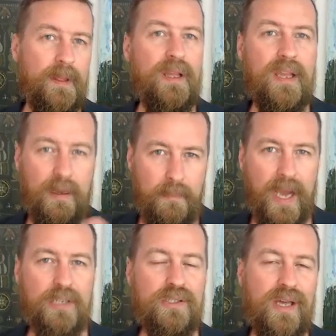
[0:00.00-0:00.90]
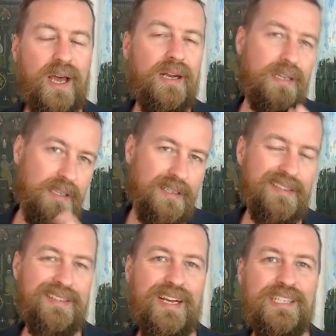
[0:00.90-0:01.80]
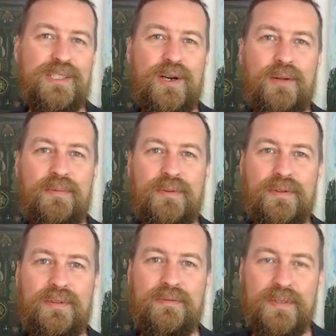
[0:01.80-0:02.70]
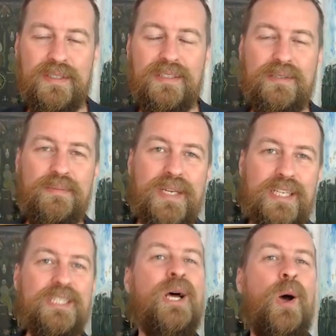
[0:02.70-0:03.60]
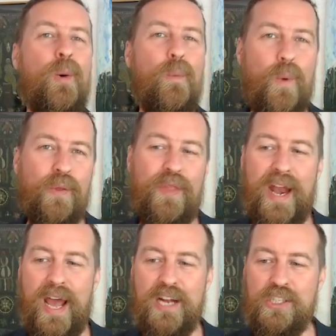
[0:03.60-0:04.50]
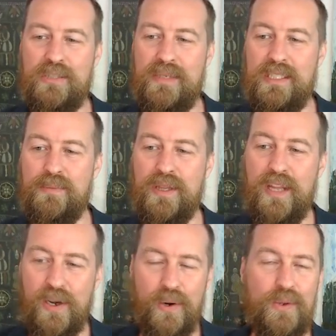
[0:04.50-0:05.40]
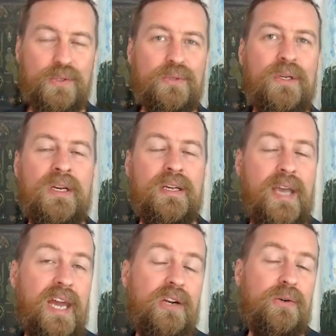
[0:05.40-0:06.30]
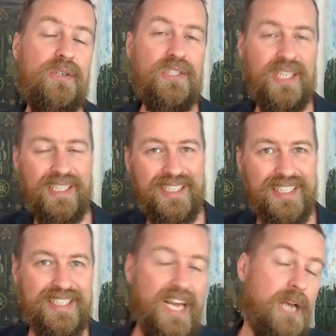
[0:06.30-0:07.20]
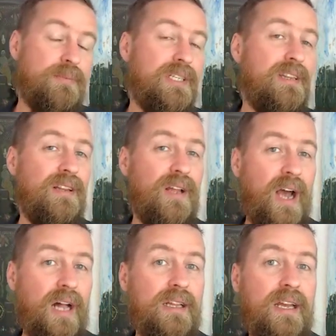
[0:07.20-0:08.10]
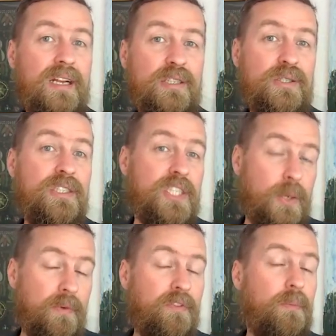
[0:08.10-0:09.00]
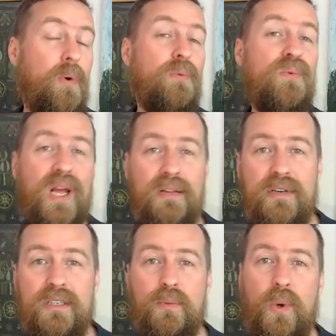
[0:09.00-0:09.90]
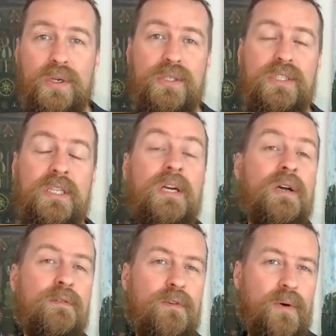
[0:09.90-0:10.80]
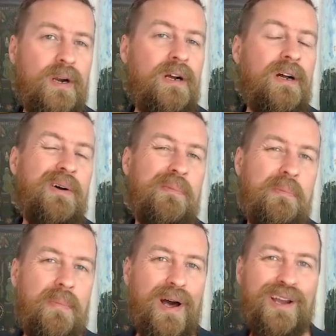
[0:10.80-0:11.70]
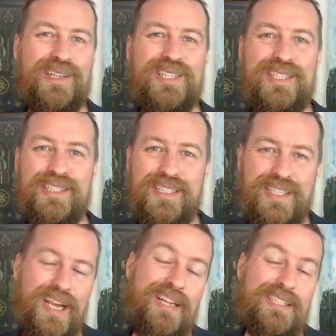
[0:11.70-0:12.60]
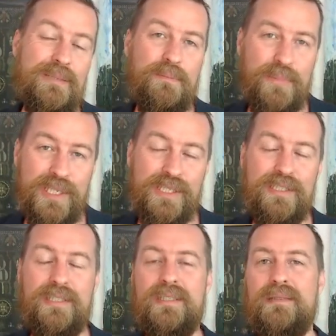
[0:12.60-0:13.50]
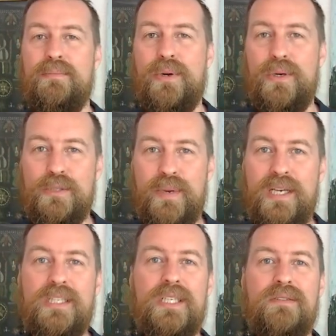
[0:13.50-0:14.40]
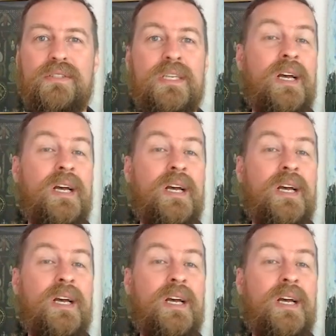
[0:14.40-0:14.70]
get back to that in the next couple of minutes, what that actually means. But they are also categories, that's types, and I'll get into some of the more relevant ones for a marketing and sales and business perspectives